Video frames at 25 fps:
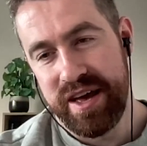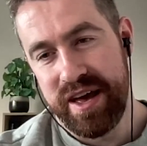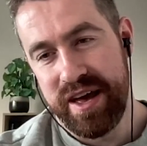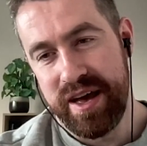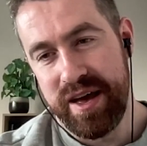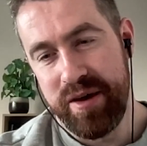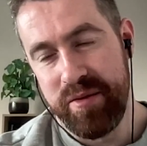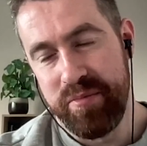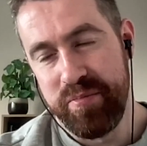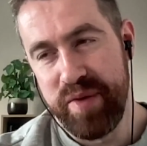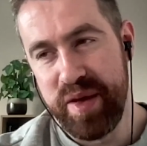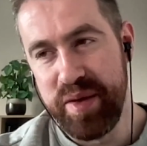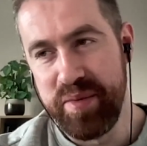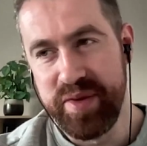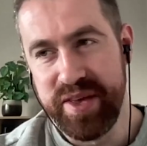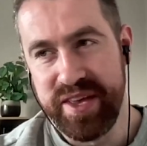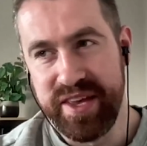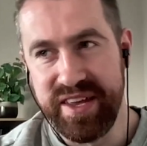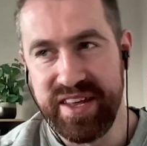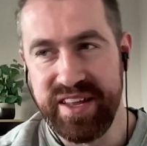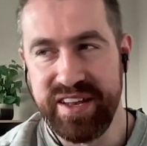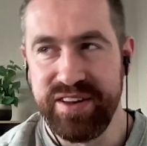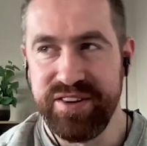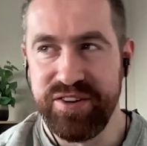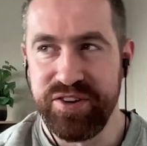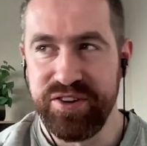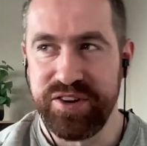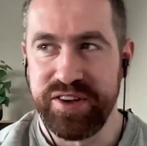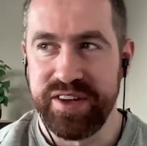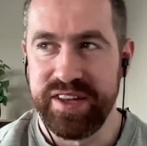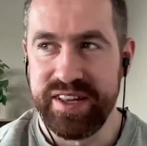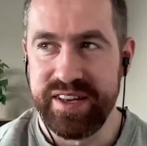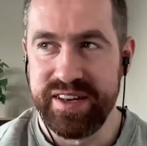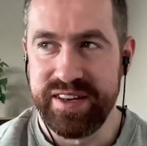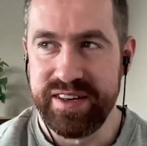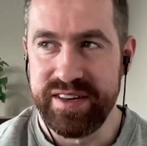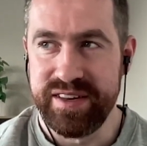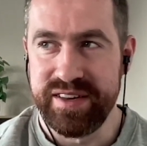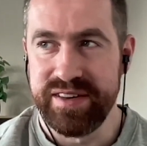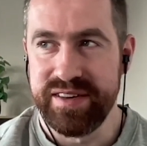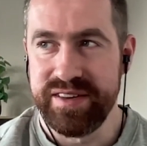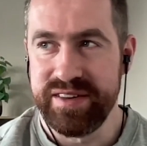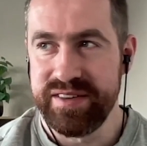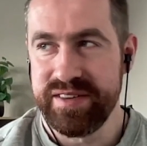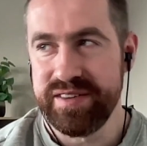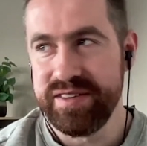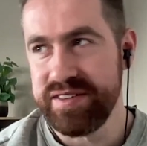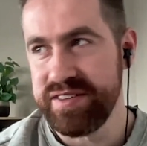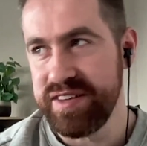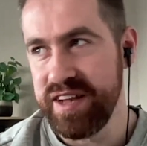maybe looking
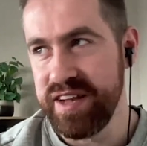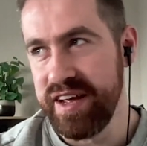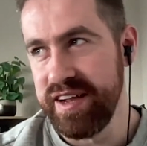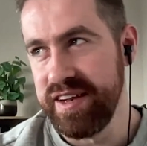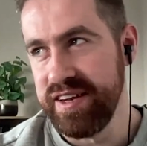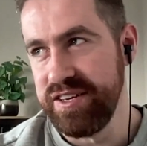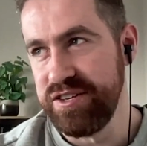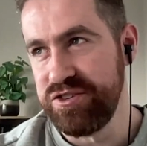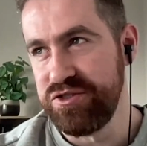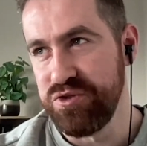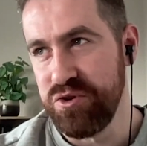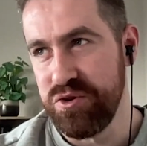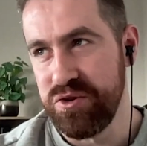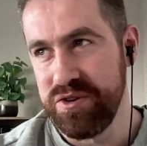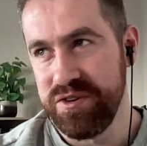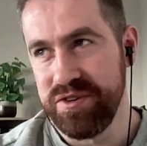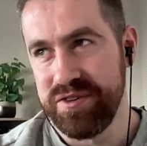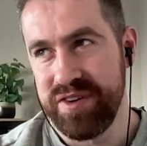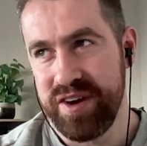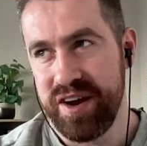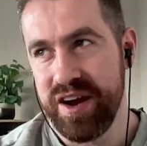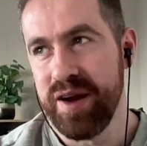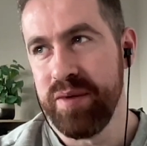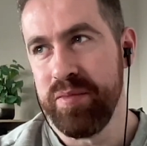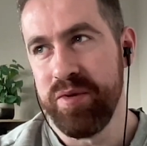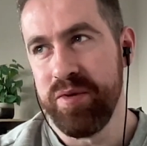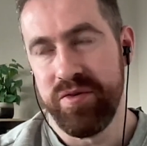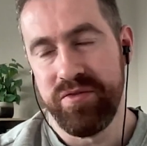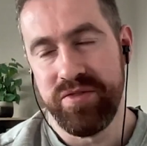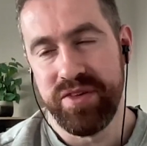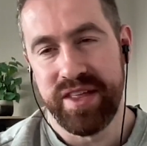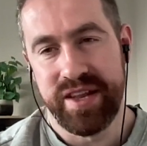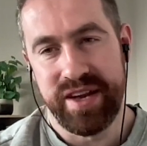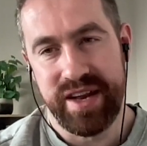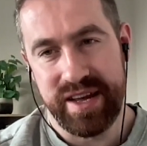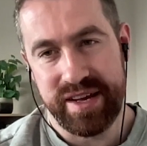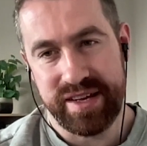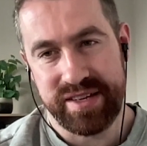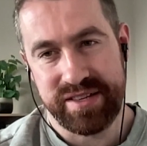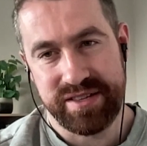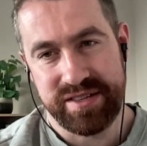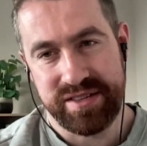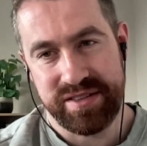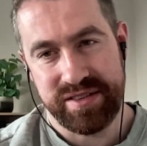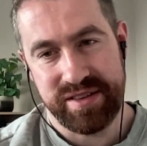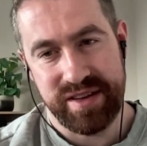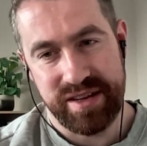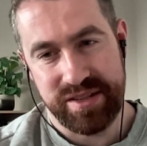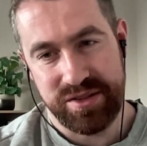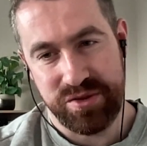slightly shorter term over the next
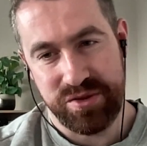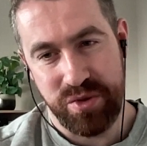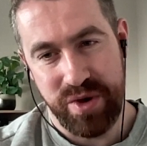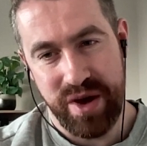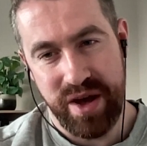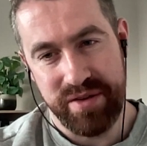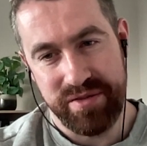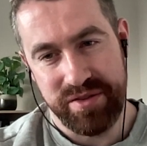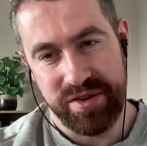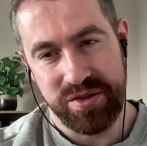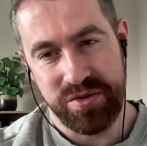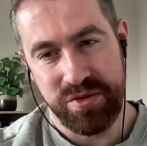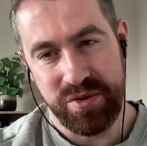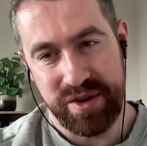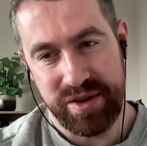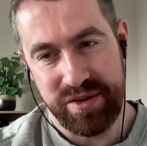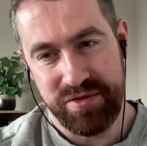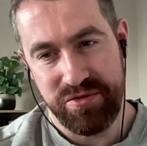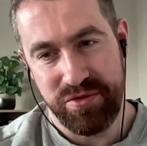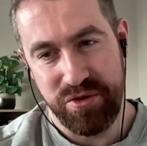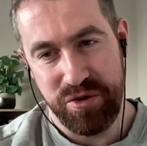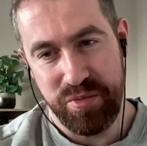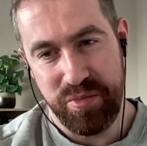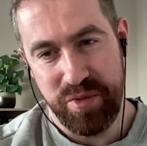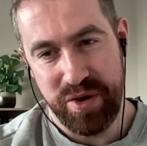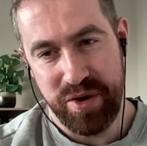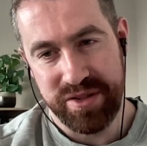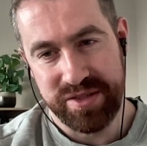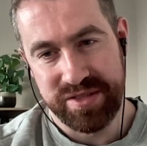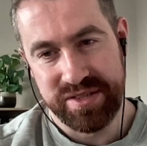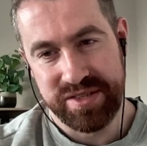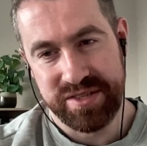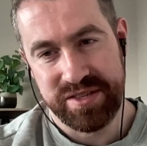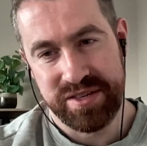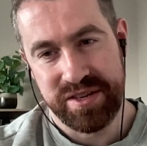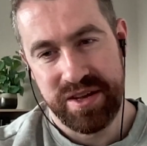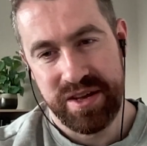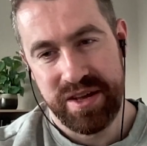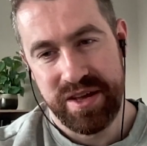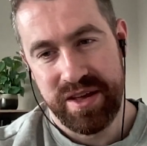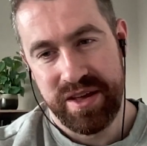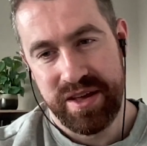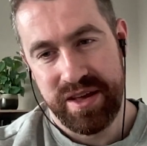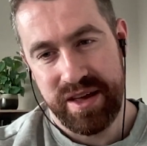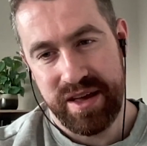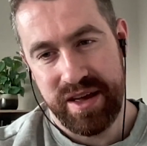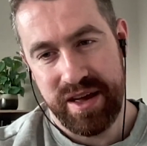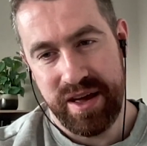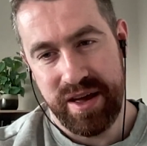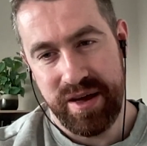12 to 24 months,
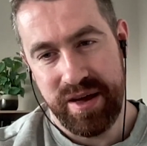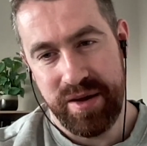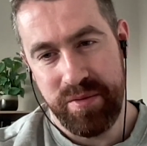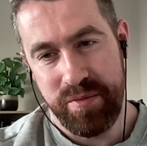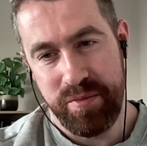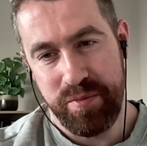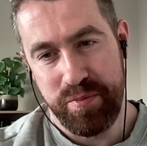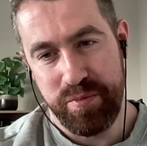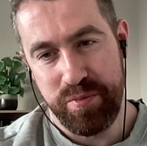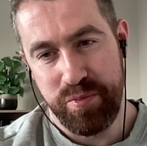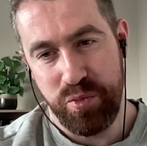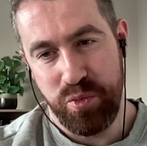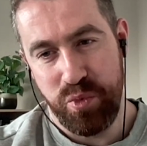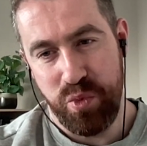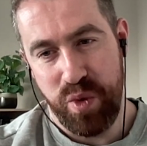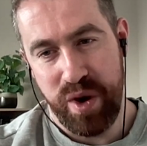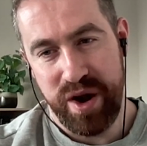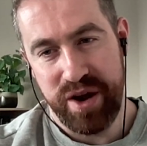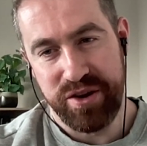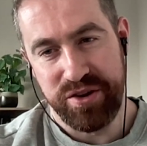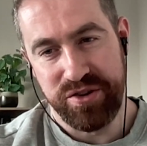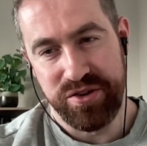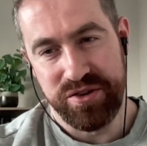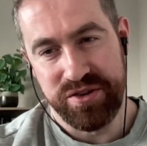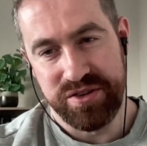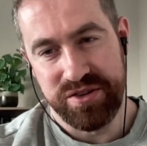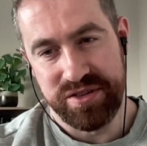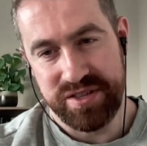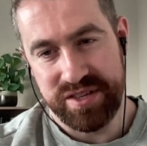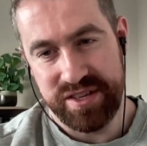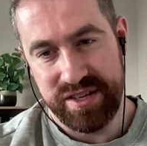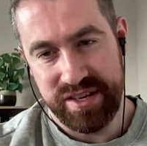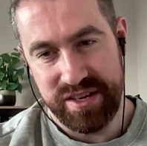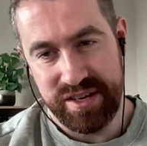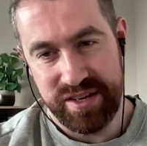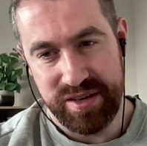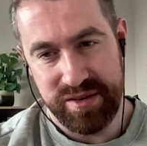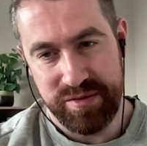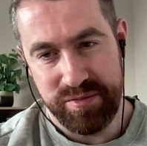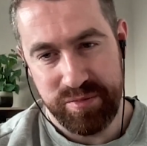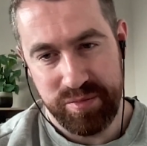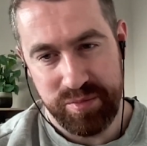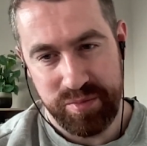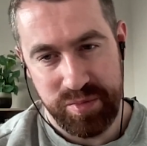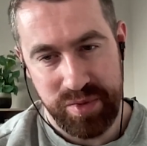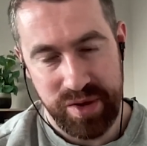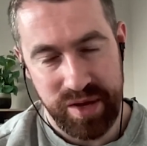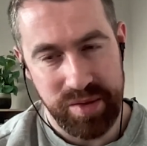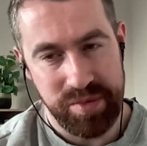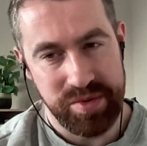where do you see
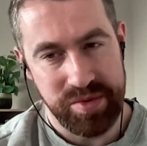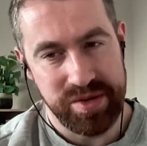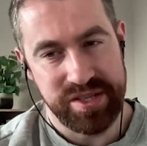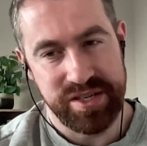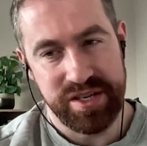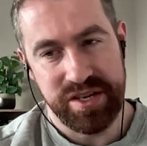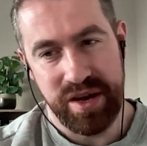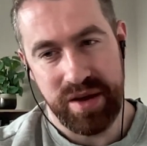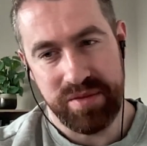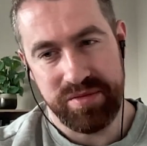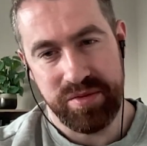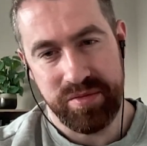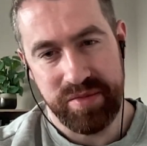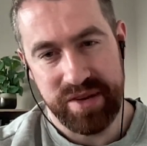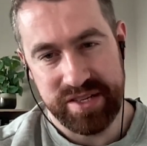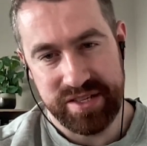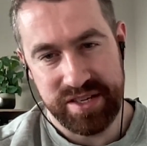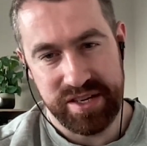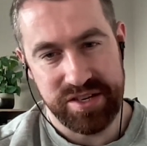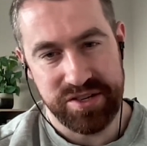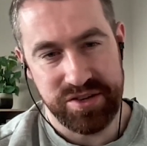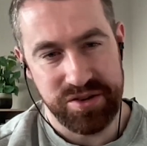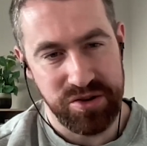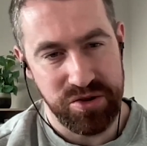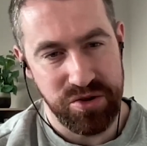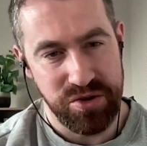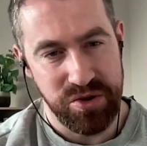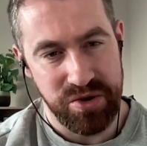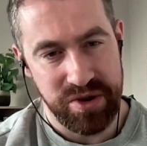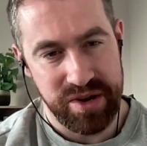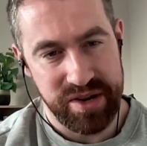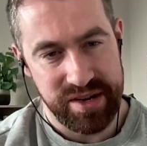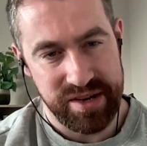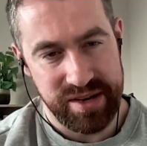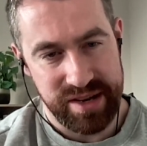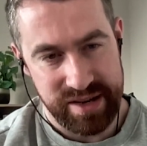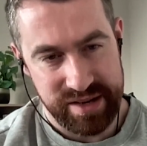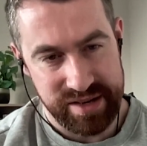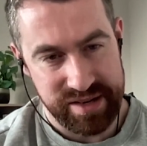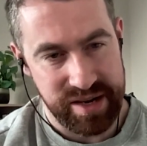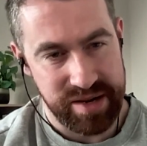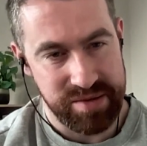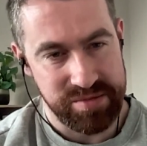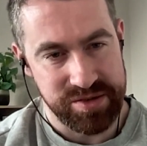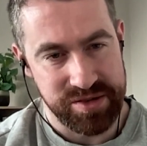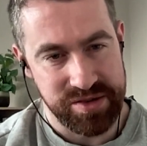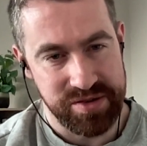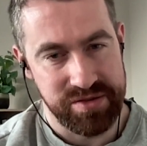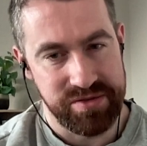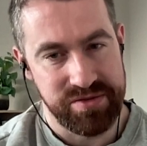PPC optimization going in terms
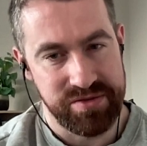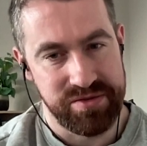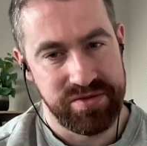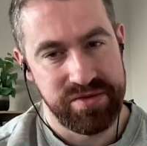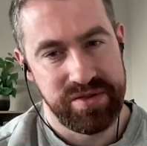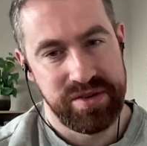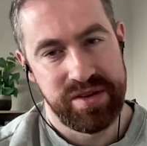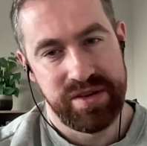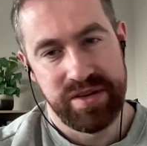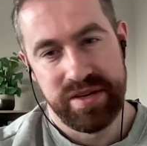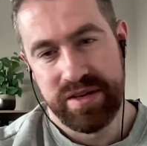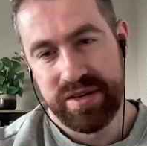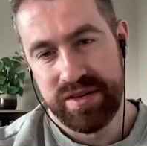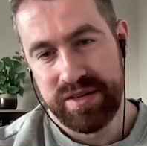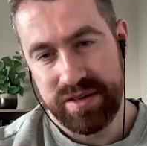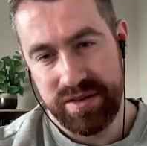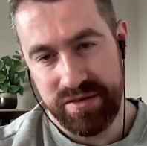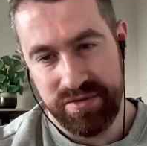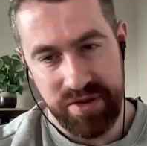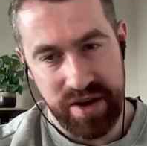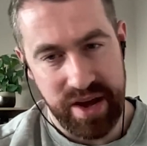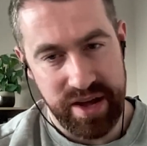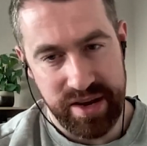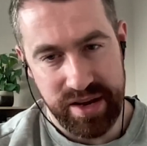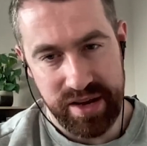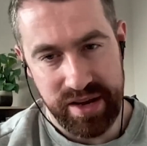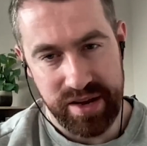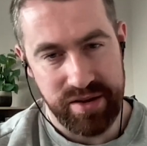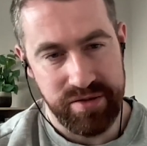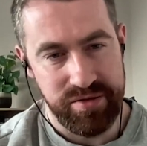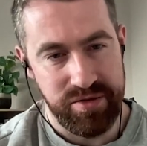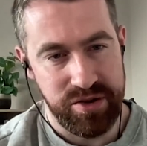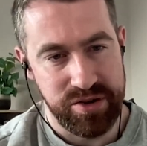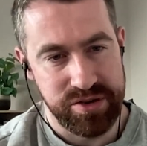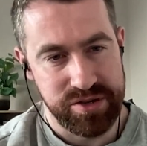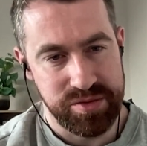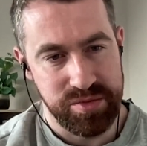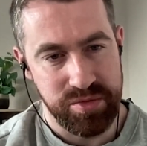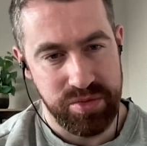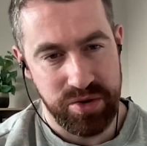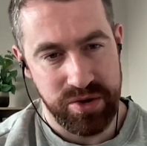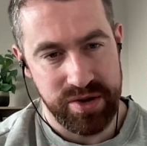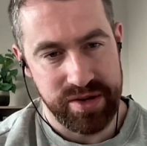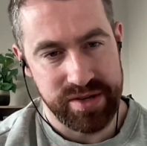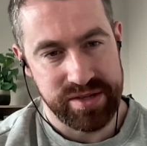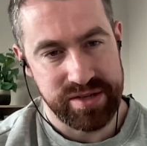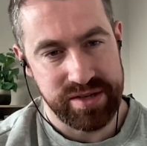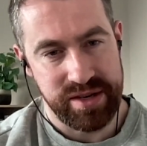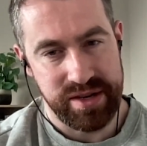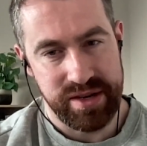of defining conversion
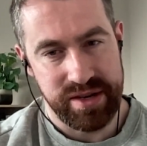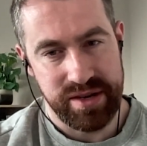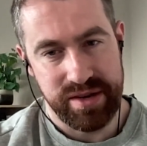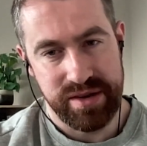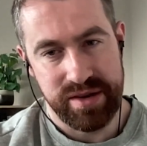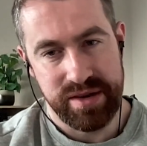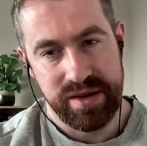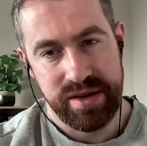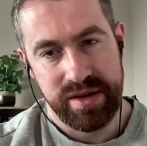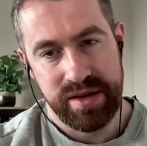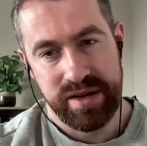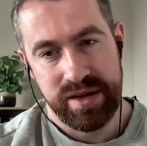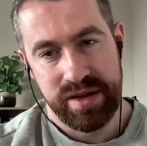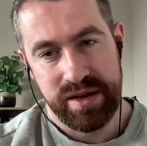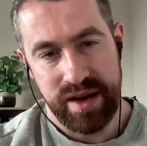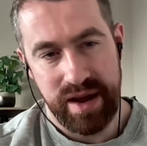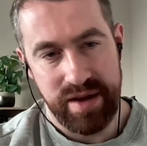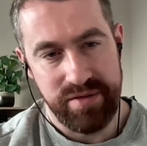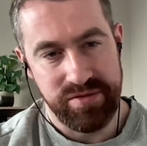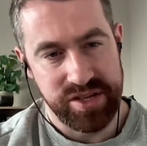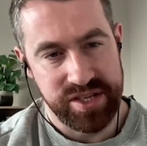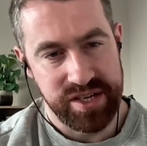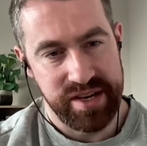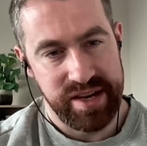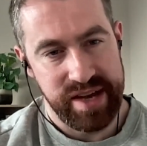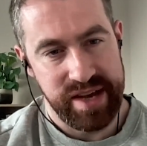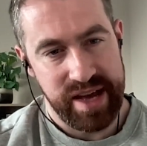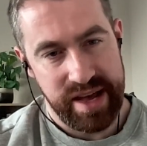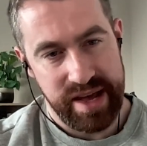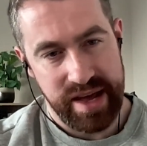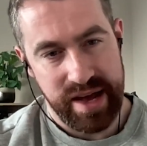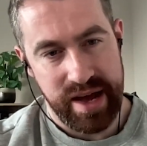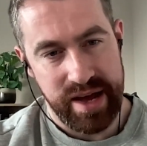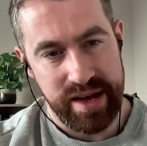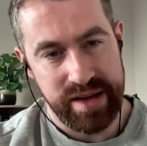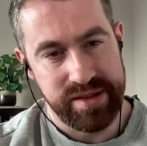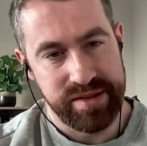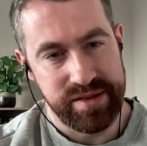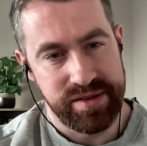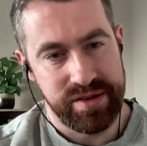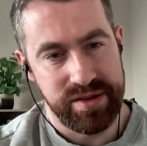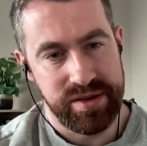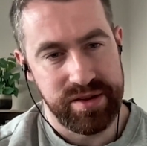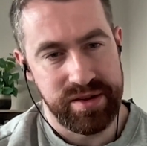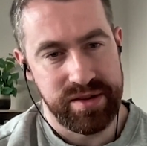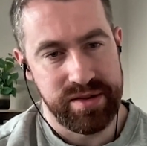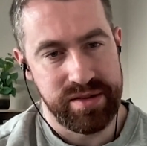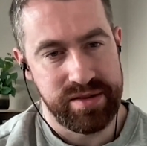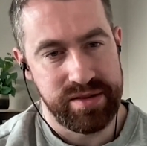points and leveraging the AI to